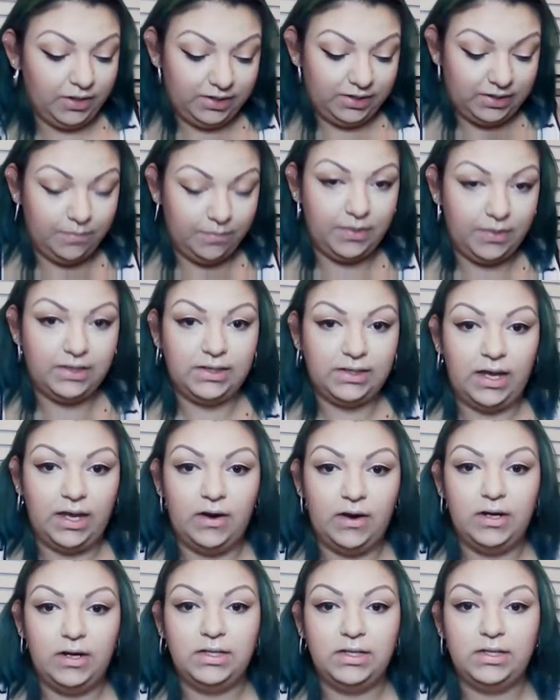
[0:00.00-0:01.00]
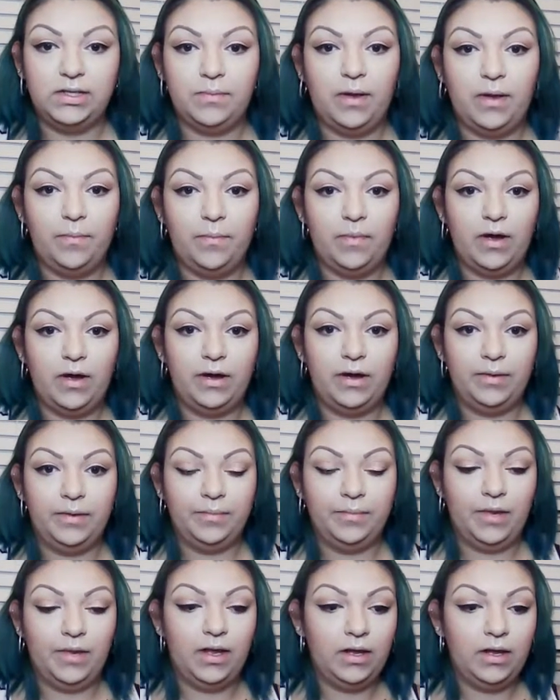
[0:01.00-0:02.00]
and put some mascara to my
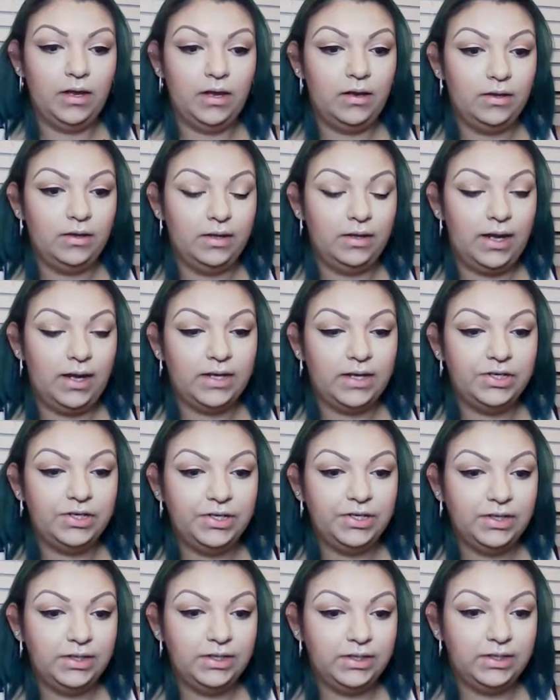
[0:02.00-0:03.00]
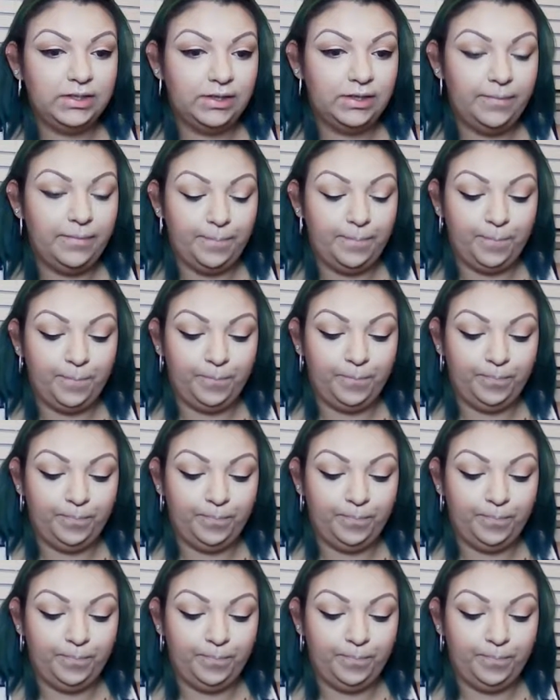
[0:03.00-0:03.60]
bottom lashes.